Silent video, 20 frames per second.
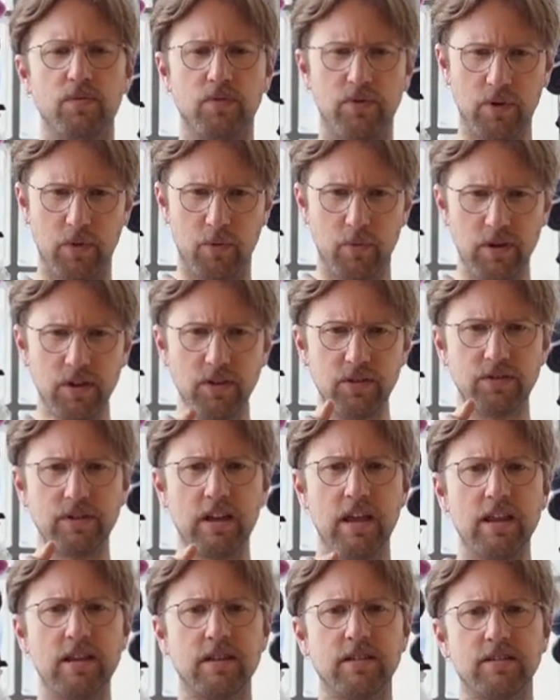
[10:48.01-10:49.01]
the wheels
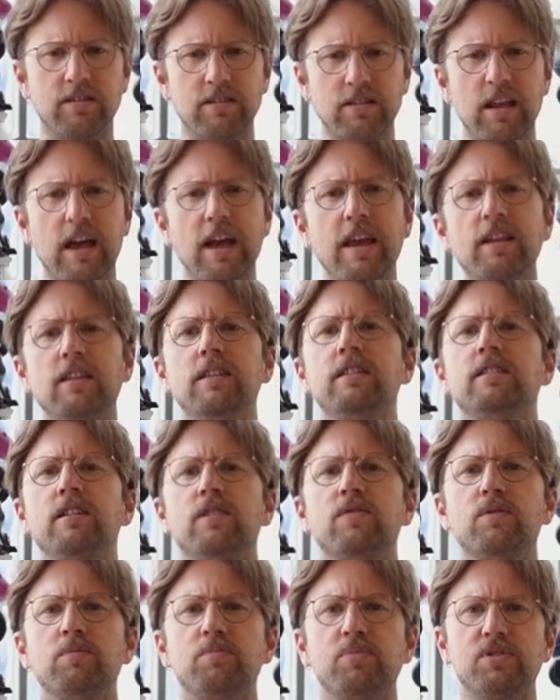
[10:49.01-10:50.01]
in slightly
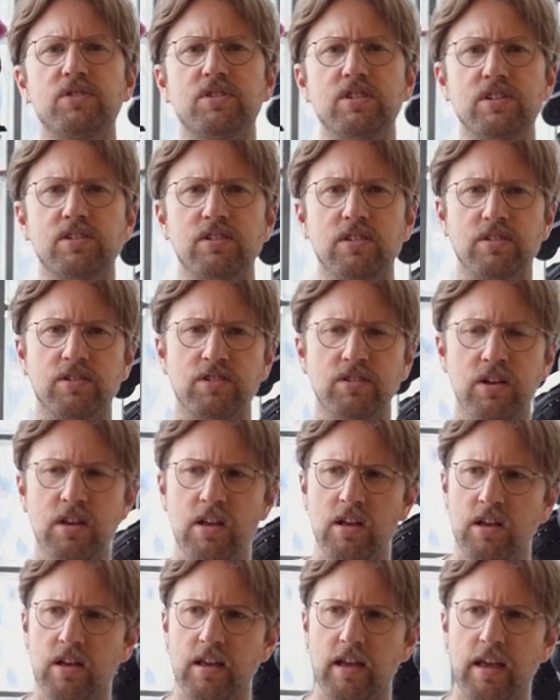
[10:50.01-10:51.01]
different positions.
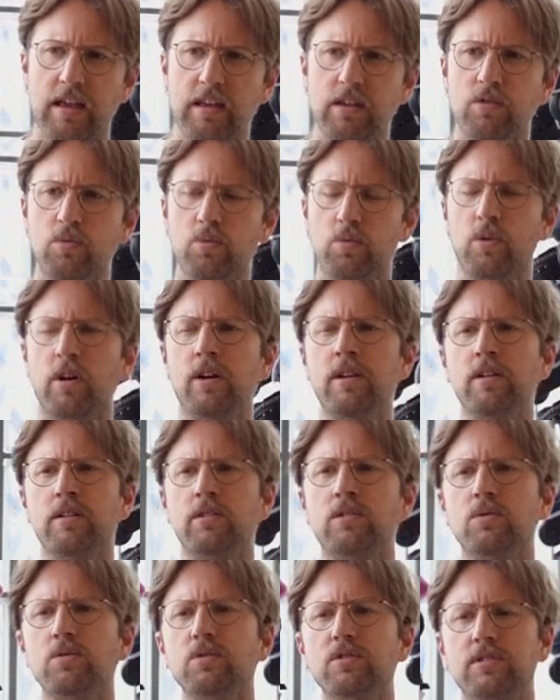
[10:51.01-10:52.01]
And you want to
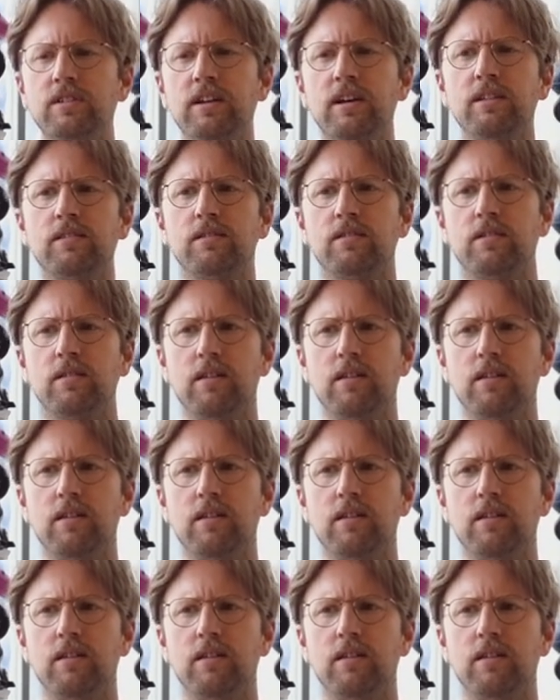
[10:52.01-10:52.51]
use that